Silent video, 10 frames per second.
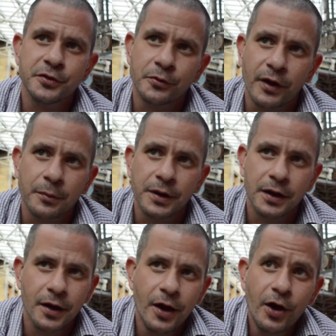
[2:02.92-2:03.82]
who would write me
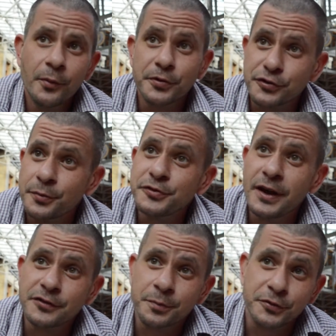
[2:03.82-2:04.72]
prescription
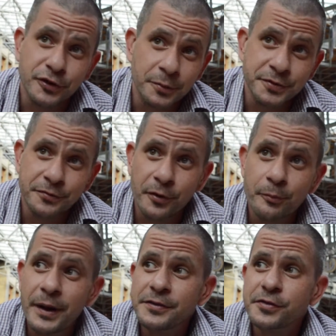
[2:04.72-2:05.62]
after prescription for
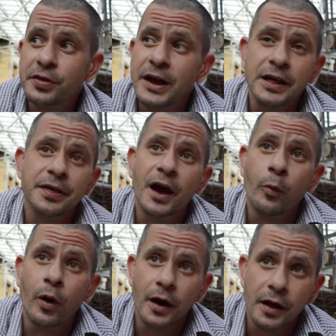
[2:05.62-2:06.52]
basically anything I
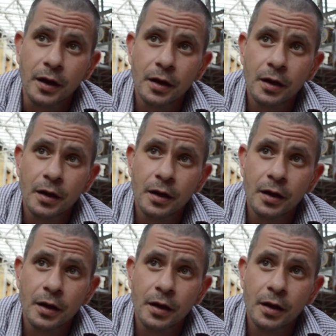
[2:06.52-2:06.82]
wanted.